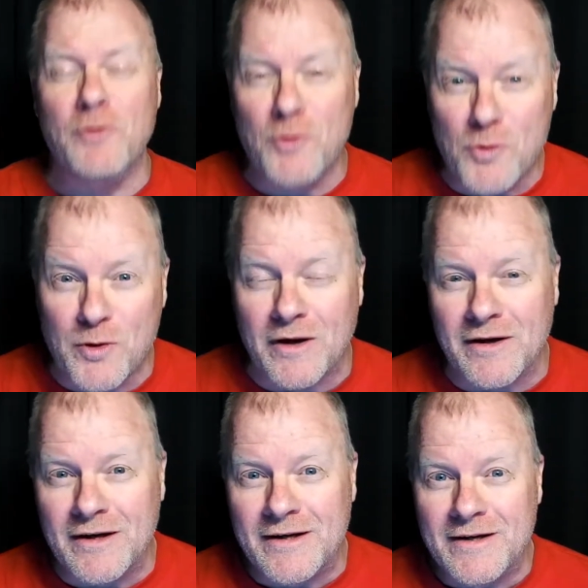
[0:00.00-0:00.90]

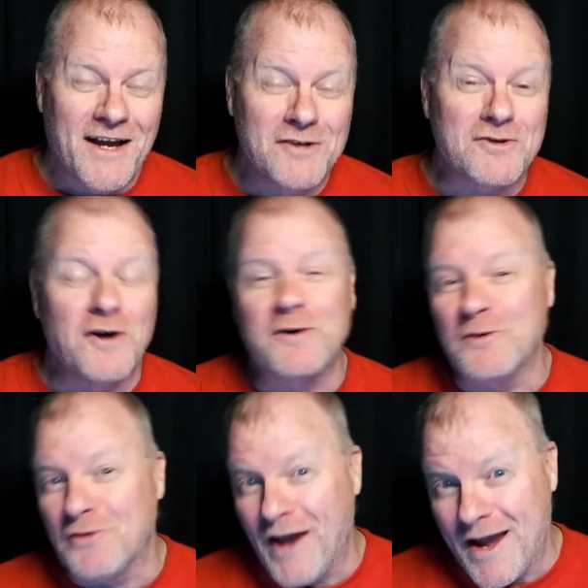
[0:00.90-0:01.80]
food? His
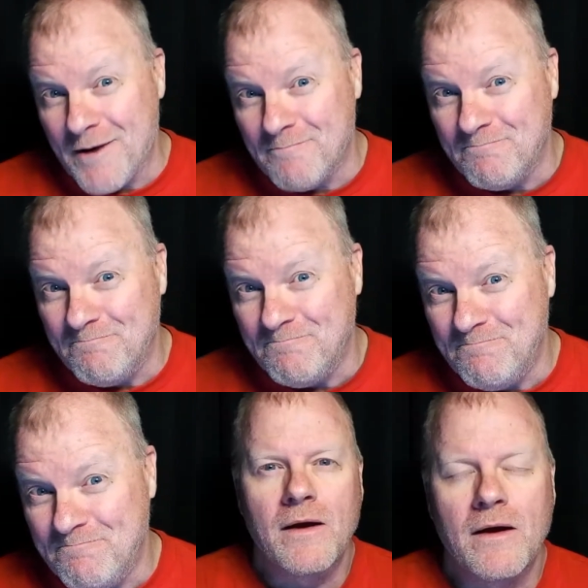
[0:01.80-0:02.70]
uncle's ham.
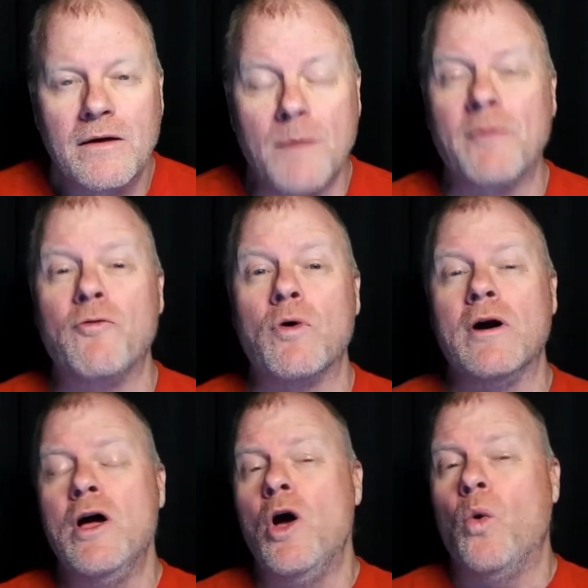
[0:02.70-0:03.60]
Number
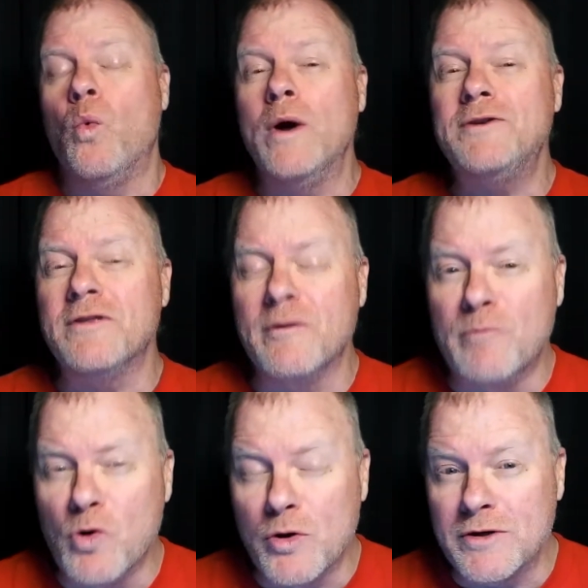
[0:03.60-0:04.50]
four, what did
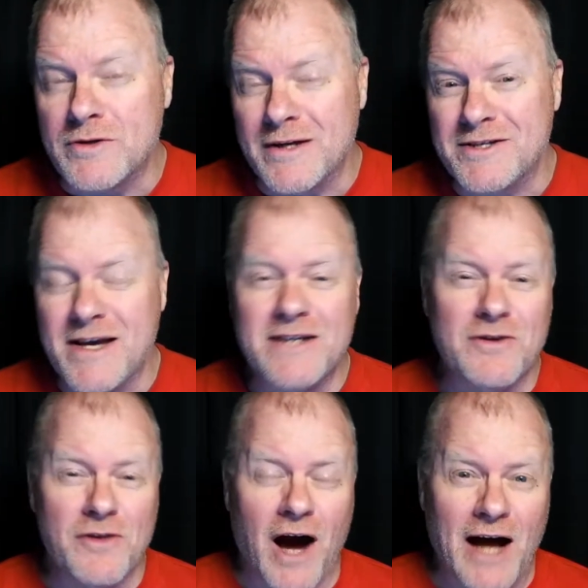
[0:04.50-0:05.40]
the Buddhist
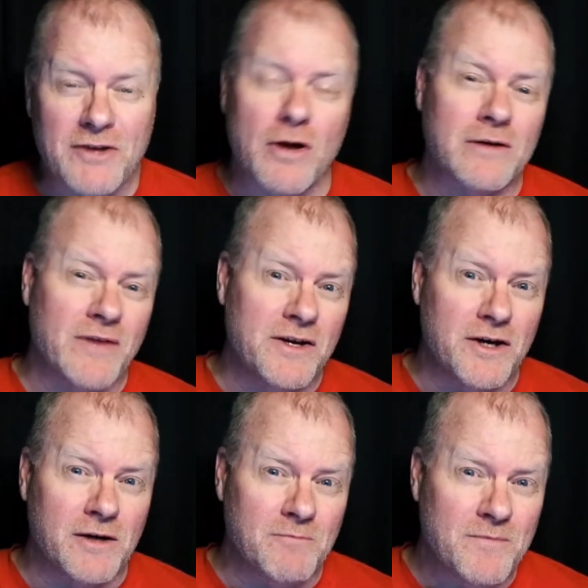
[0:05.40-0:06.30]
say to the hot dog
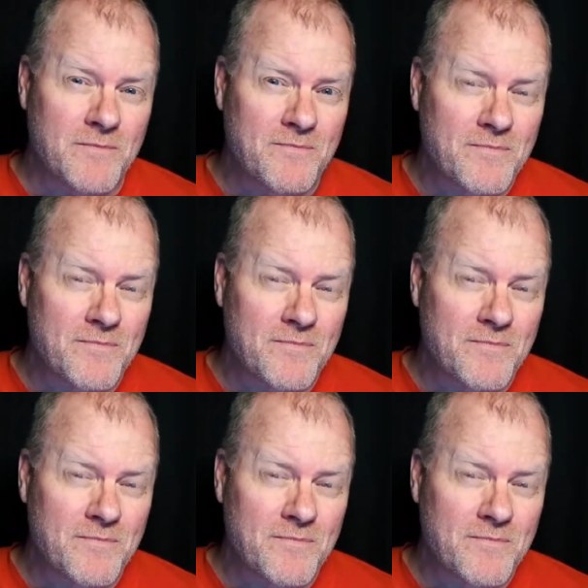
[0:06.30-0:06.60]
vendor?